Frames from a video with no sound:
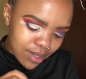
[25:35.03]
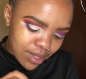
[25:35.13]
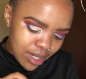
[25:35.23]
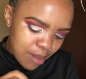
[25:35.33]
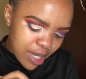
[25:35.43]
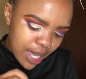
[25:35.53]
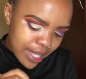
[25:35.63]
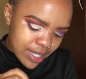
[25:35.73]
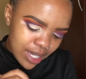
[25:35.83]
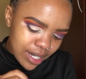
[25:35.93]
Nami
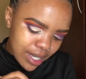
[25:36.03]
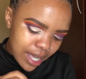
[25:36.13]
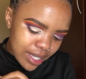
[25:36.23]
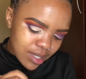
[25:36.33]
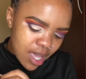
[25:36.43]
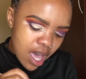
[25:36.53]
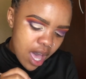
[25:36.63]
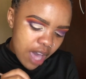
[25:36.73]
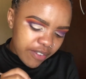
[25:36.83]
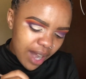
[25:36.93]
ngikhathele, guys.
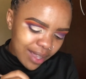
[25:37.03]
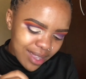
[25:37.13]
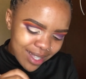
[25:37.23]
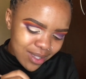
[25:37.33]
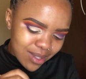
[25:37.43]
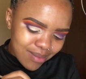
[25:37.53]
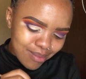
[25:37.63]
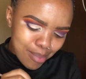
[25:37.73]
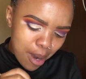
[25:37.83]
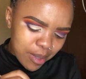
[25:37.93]
I feel like that's
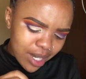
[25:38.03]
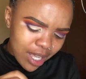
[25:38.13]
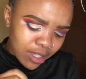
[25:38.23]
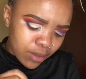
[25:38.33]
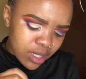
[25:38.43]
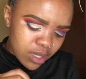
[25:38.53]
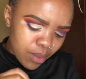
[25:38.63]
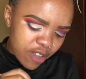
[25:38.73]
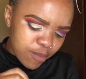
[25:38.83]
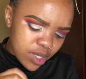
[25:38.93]
probably another reason why
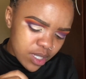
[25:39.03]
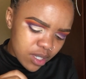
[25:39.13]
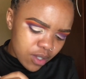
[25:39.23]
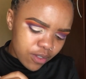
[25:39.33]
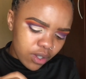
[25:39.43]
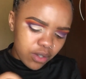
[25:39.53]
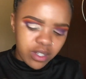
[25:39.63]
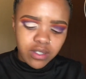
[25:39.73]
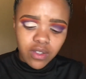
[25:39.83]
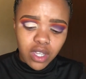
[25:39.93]
I've been single for the
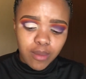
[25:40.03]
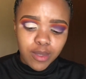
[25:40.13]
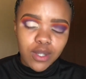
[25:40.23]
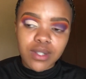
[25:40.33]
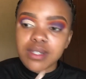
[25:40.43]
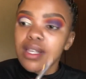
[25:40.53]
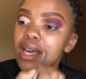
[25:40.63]
rest of the year, because